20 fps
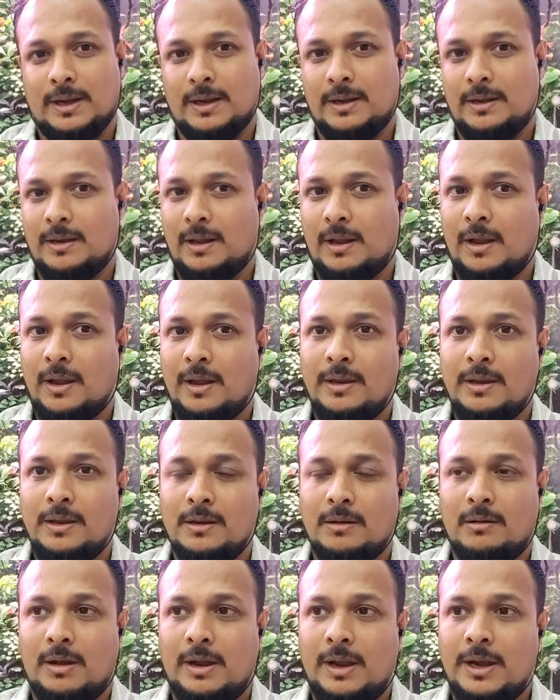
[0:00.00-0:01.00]
And
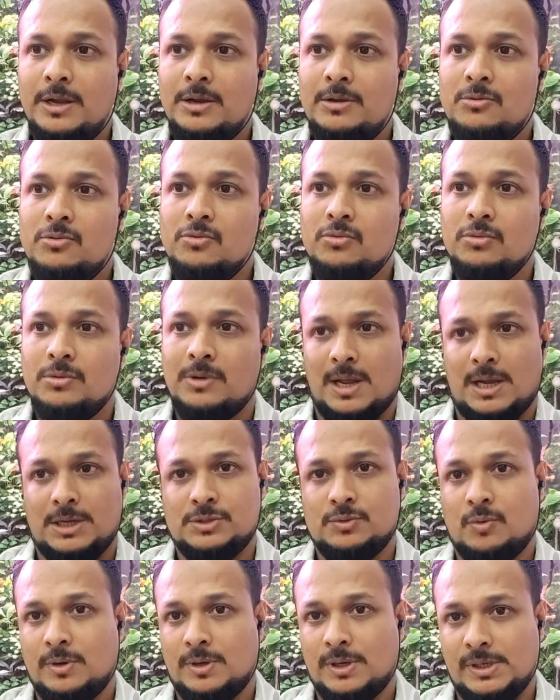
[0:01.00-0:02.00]
I do
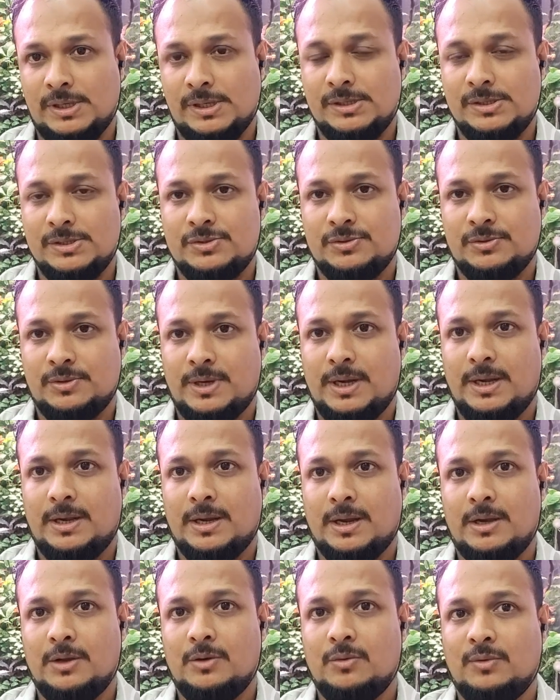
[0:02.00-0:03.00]
large water change,
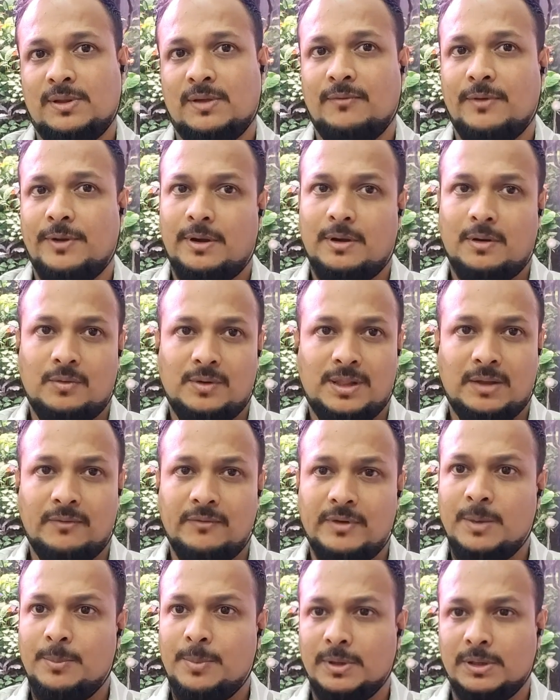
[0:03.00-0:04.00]
right? I do somewhere around
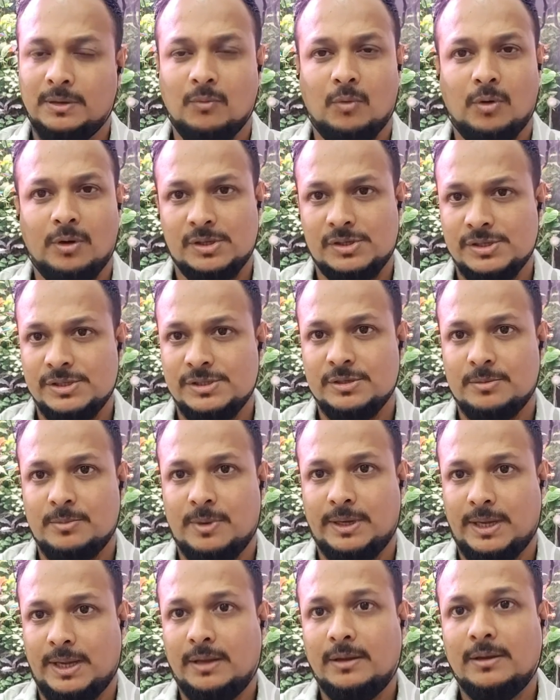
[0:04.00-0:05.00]
70% water change
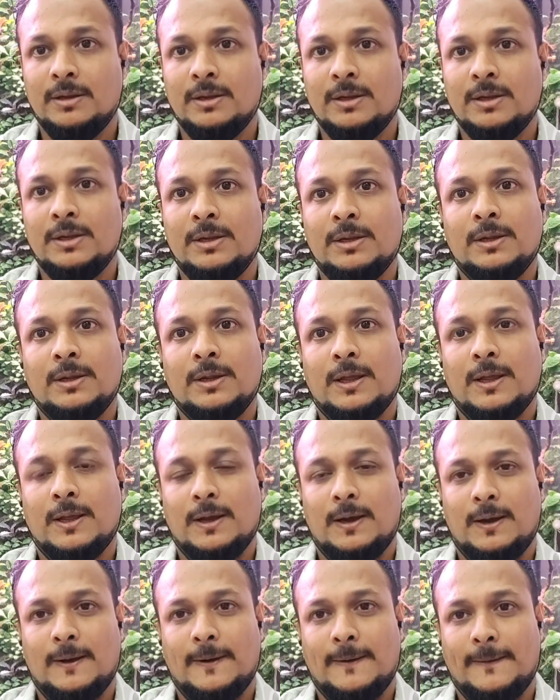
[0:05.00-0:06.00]
in my tank.
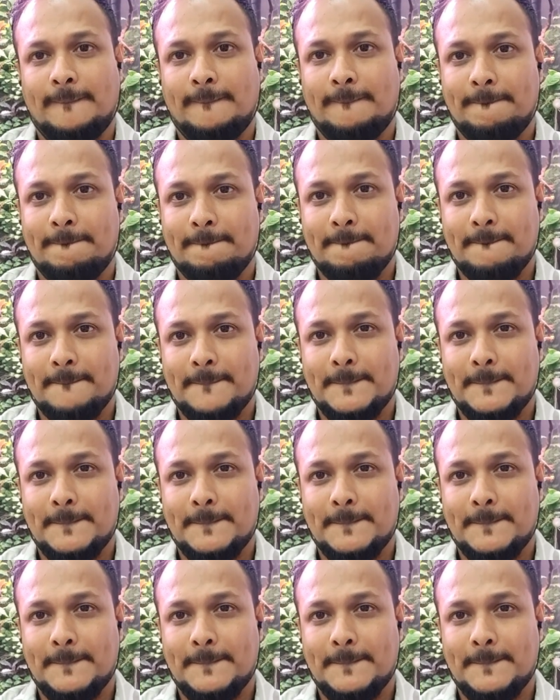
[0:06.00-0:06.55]
Uh,